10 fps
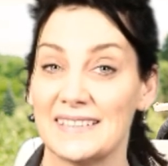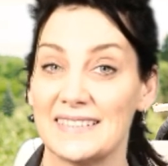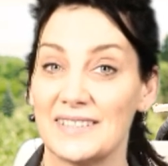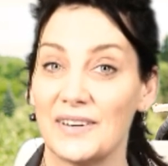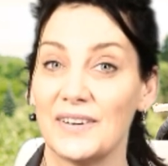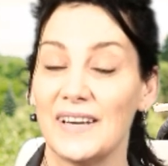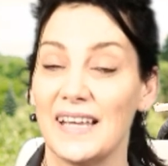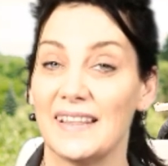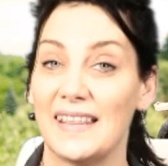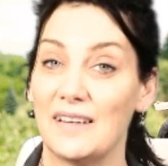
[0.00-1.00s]
So
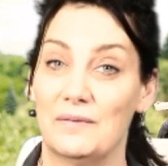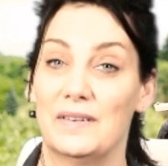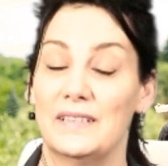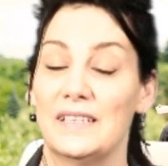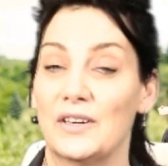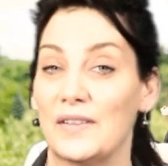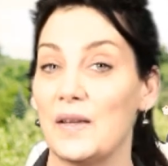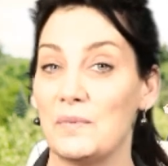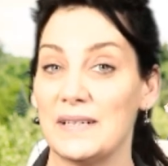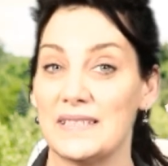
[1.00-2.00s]

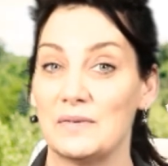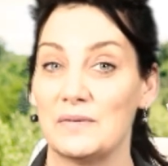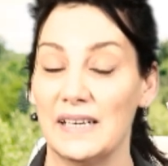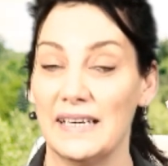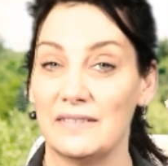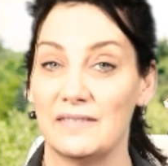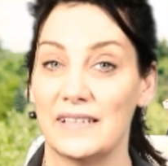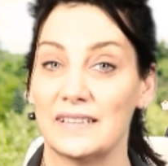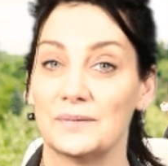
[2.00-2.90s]
that might seem really unfair.